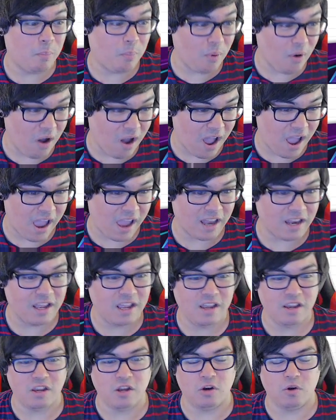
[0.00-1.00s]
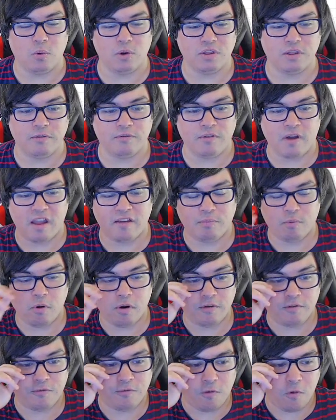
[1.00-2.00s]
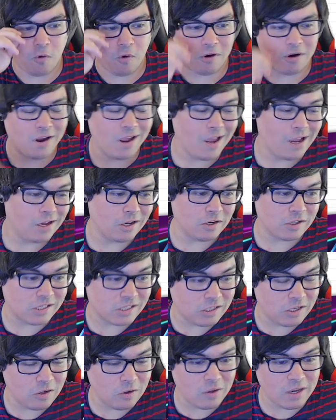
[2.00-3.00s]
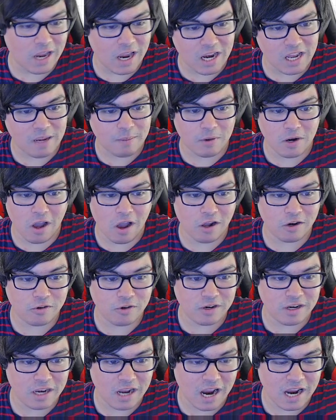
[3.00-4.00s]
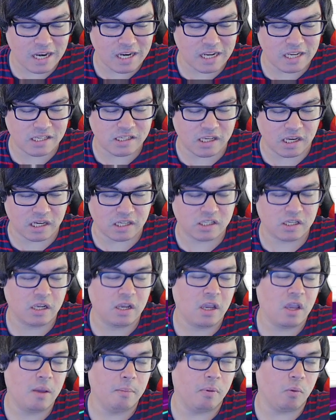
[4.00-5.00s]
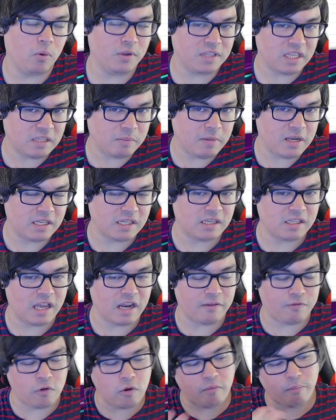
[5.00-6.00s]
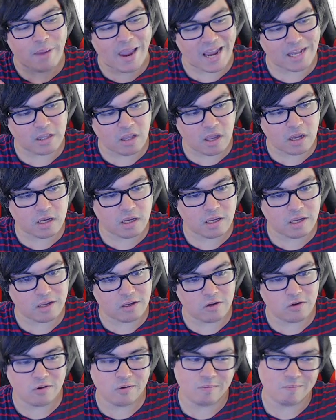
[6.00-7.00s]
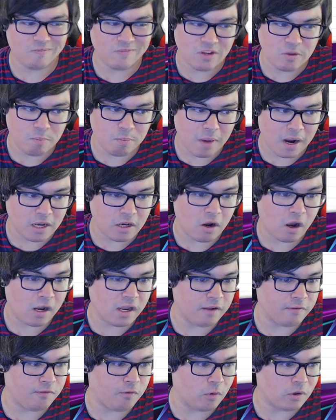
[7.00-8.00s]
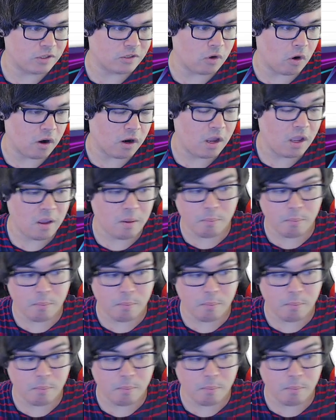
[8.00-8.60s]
But, you know, with the 5.4, you're still getting about 196. But what this means is that if you have bad luck, you're, you might not hit 4 star.